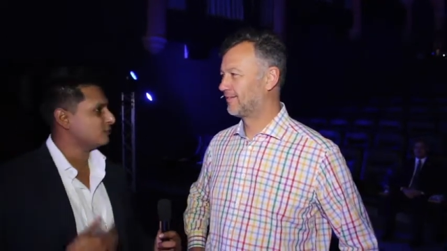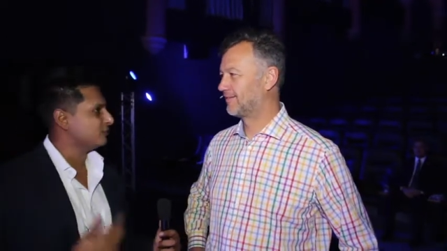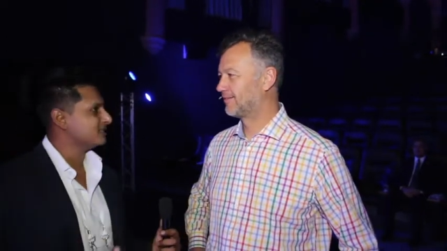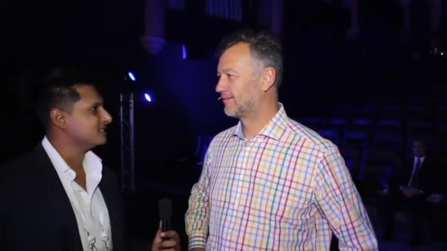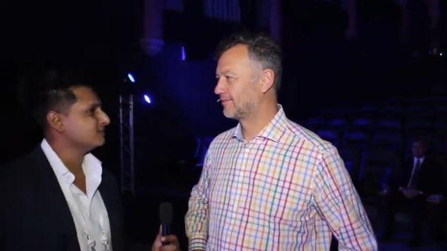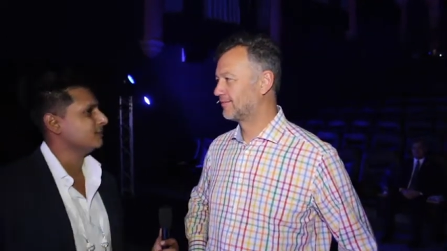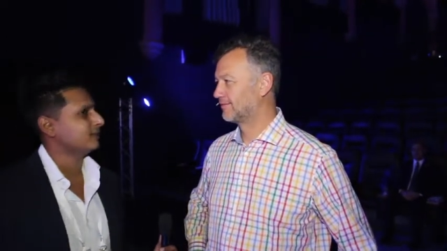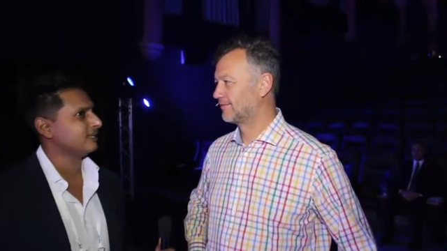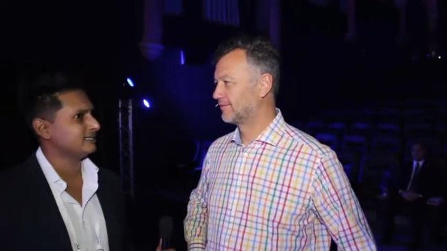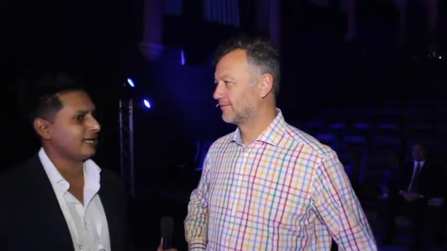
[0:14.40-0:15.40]
Speaker 1: to business people
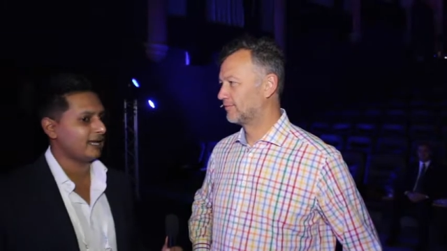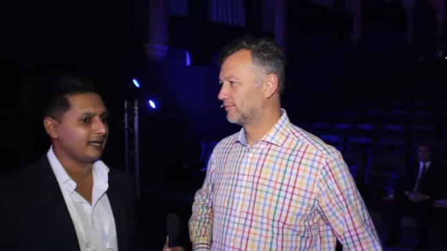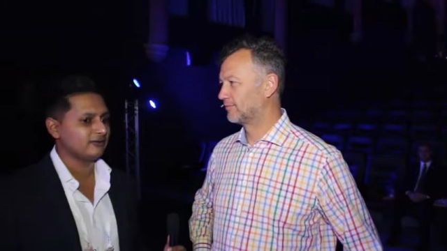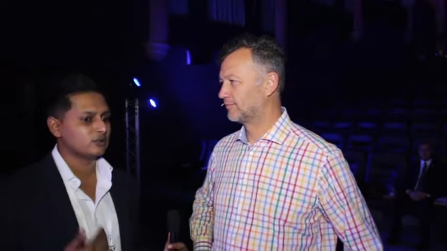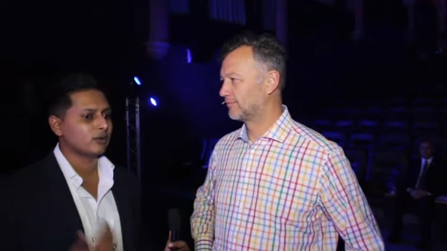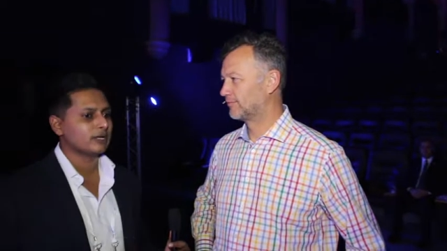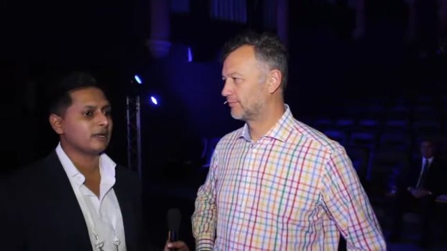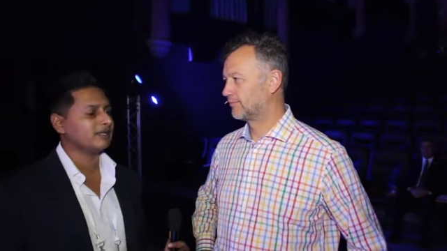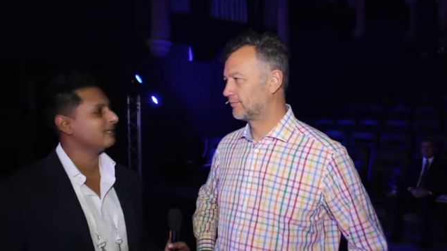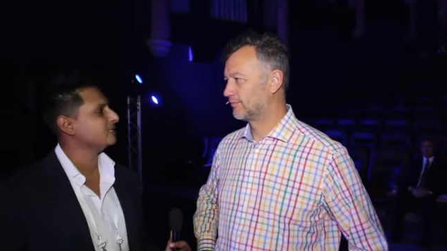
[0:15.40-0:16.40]
and, and then talking
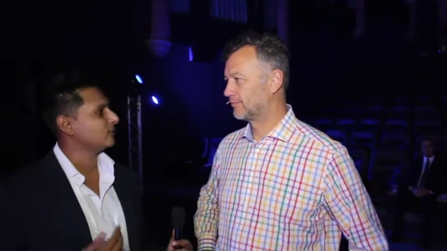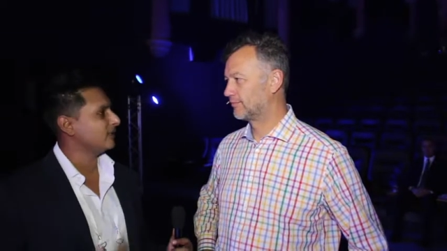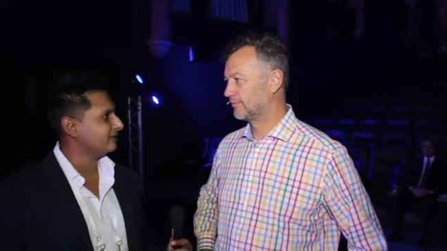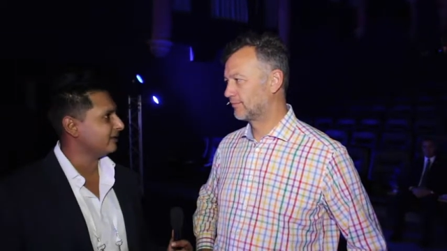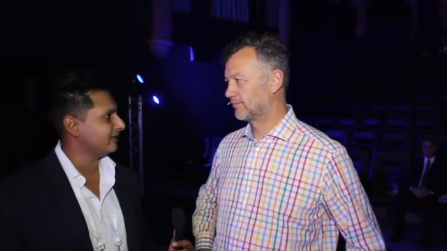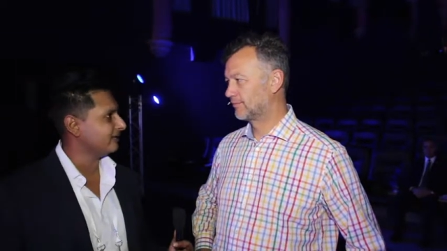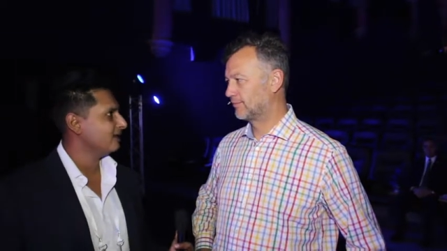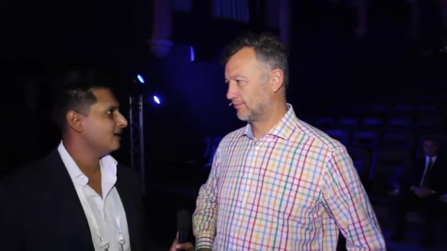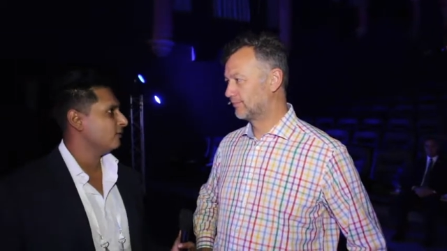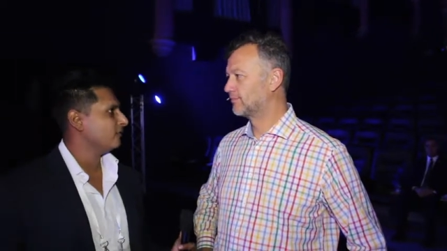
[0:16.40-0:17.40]
about the year 2030.
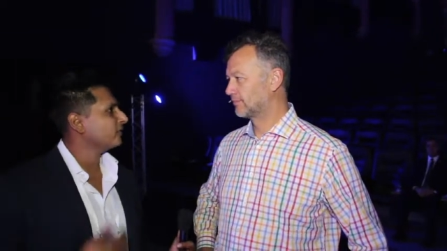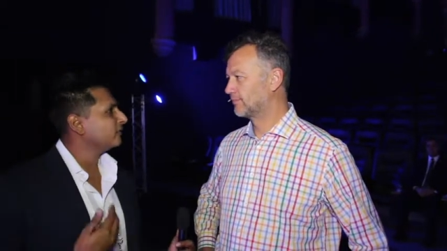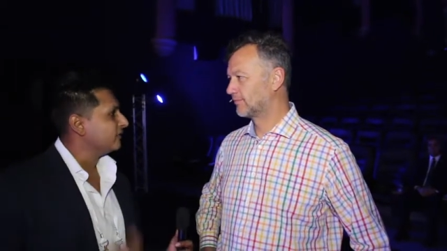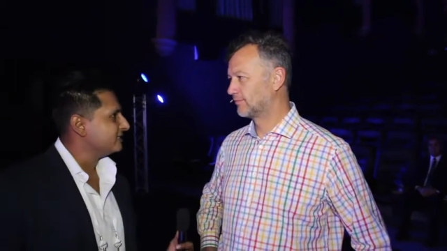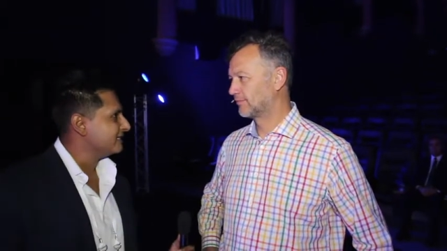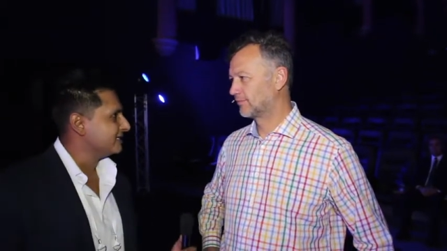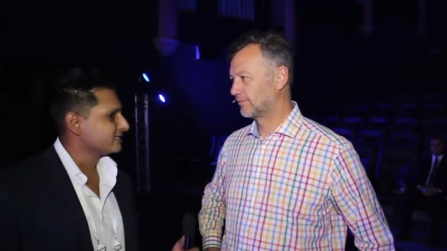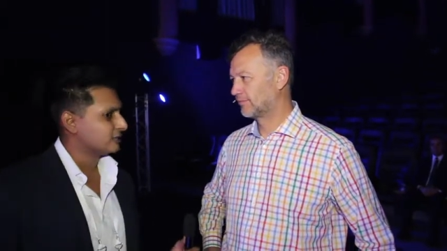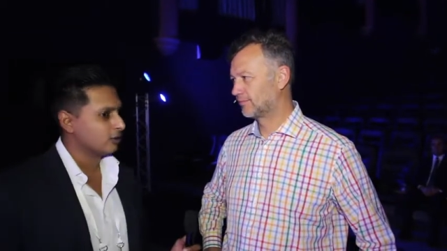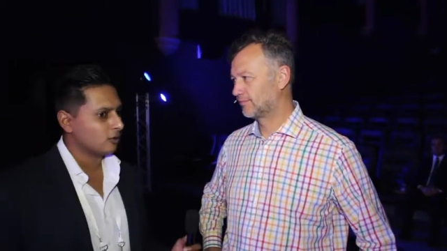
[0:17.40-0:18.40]
We've got 13 years
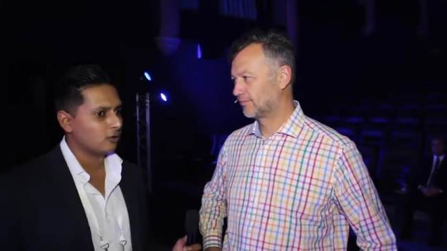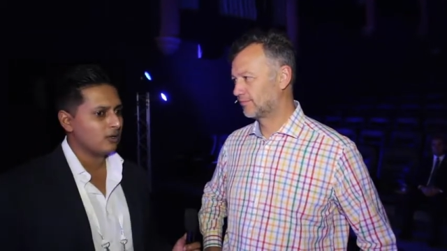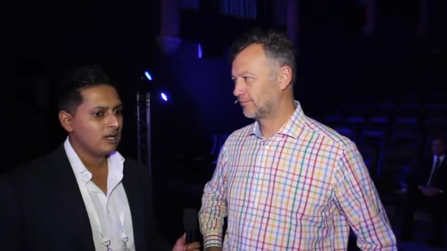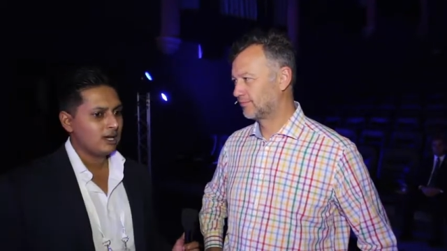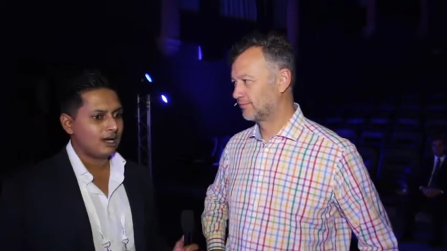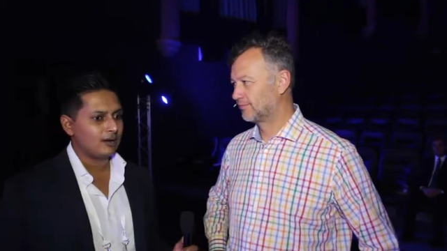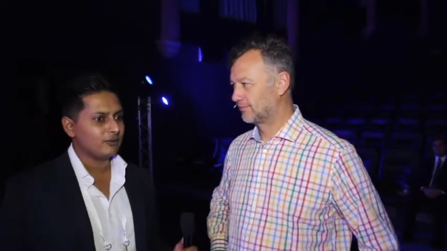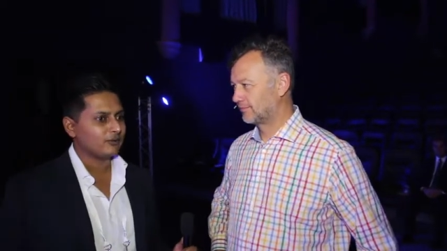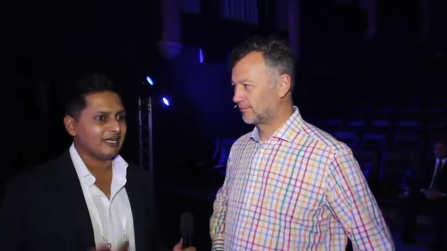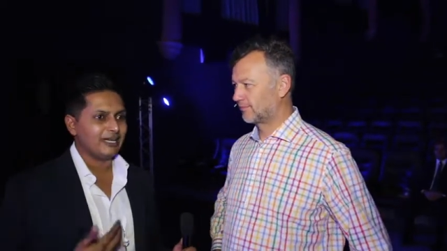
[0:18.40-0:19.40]
to go. Uh, we've
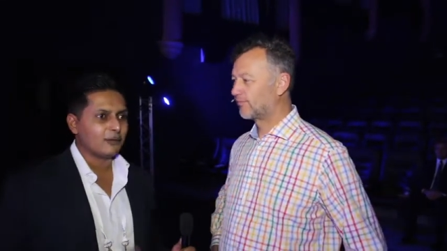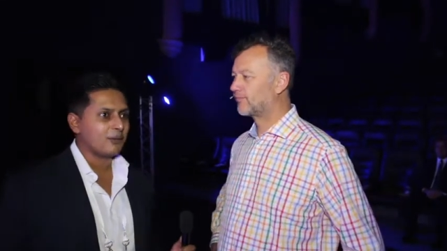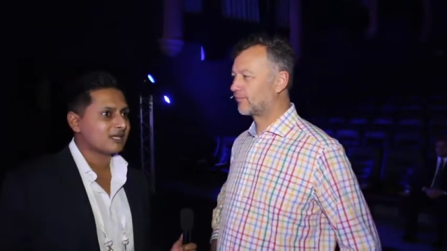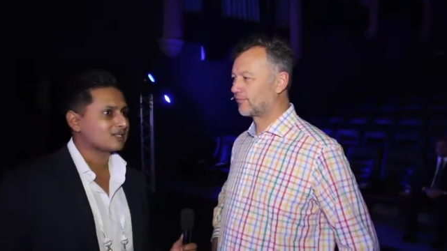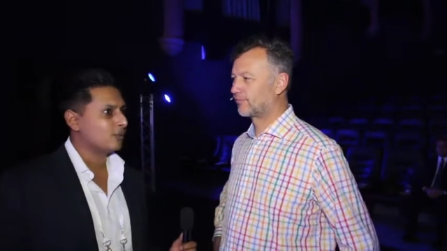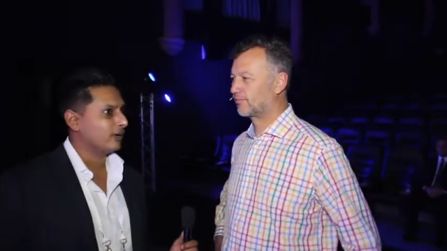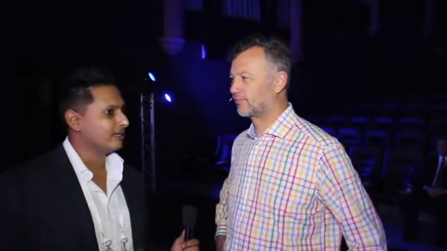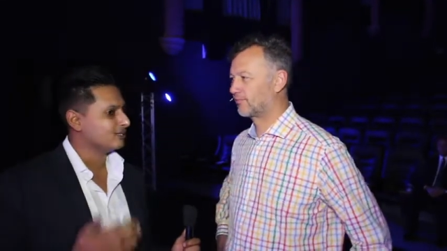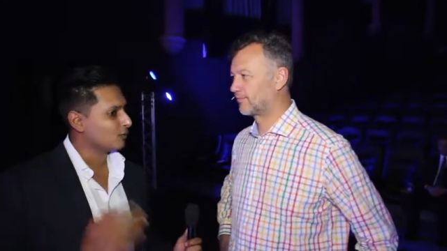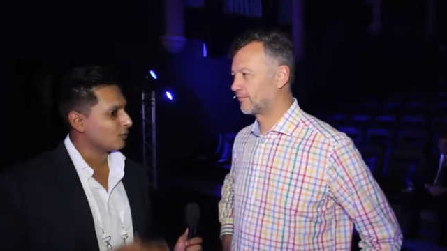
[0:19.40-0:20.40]
got Elon Musk
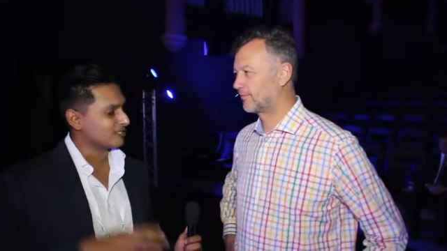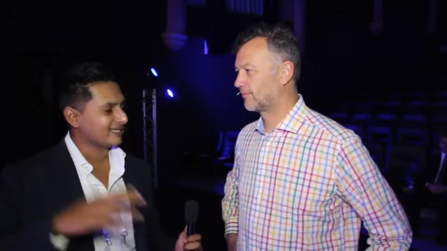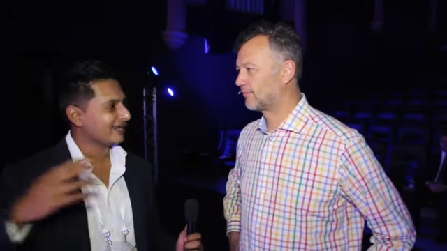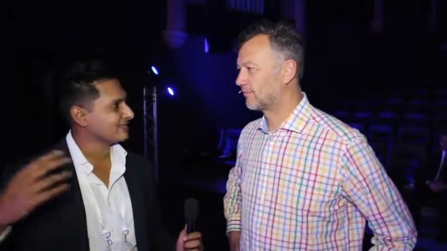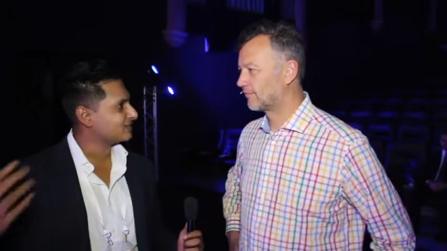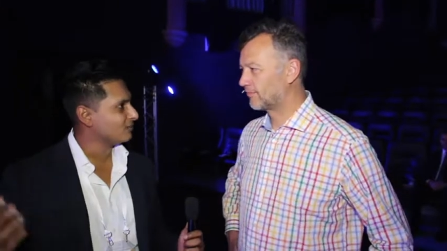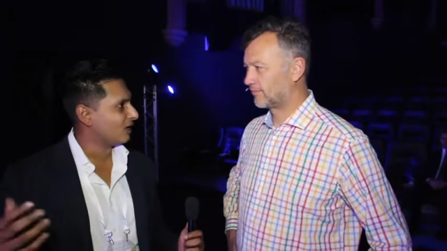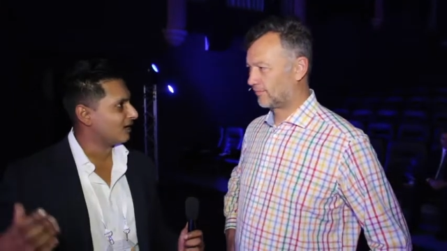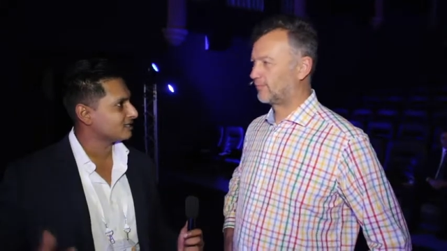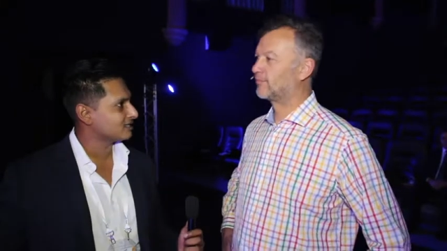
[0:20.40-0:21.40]
working towards to get us to
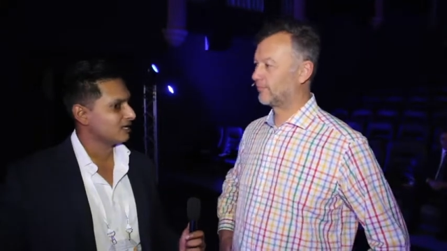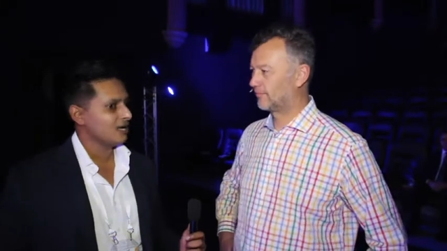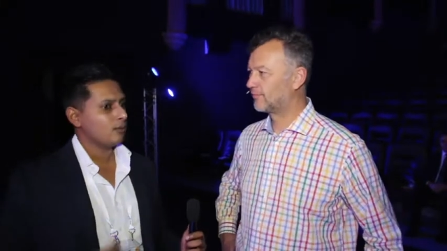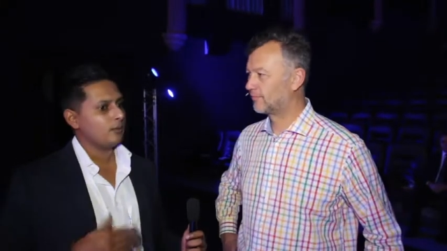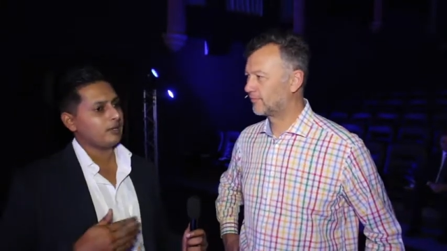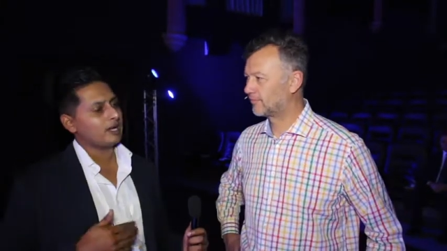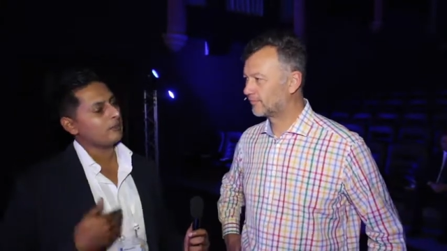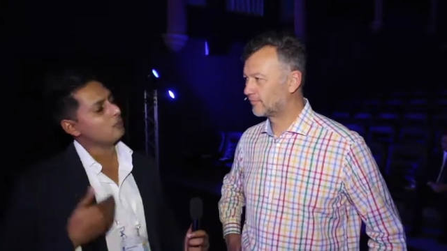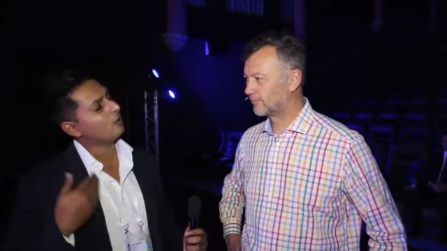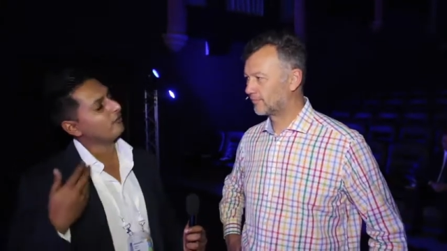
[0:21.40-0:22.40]
Mars. We're
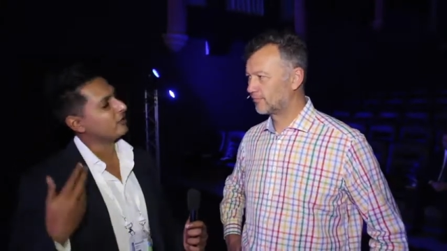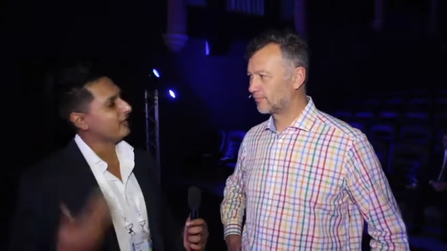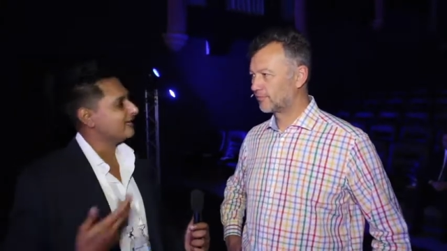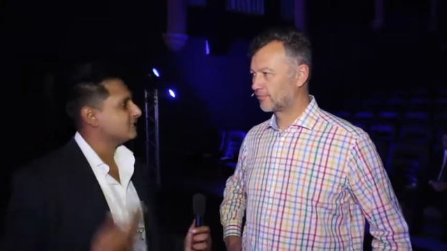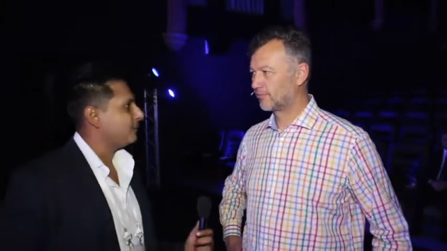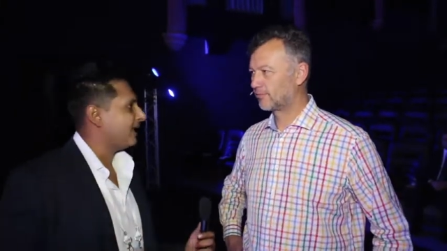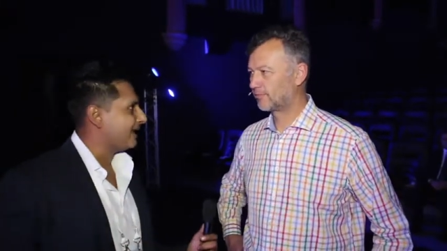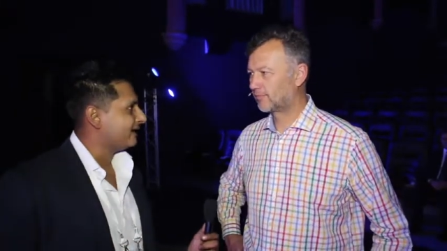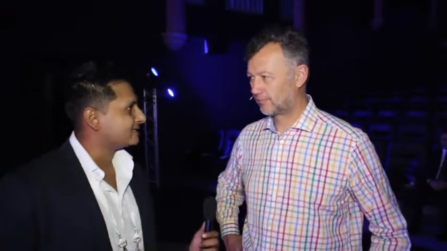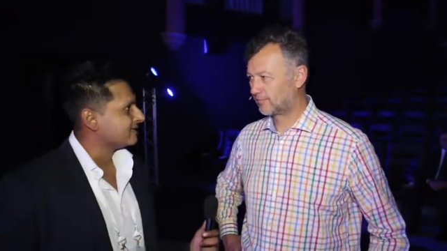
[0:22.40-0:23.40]
becoming more of a connected
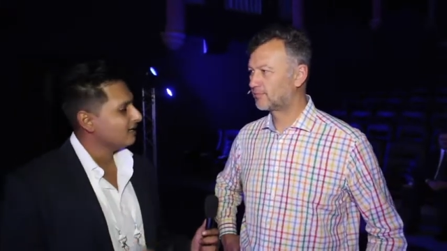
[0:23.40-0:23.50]
planet.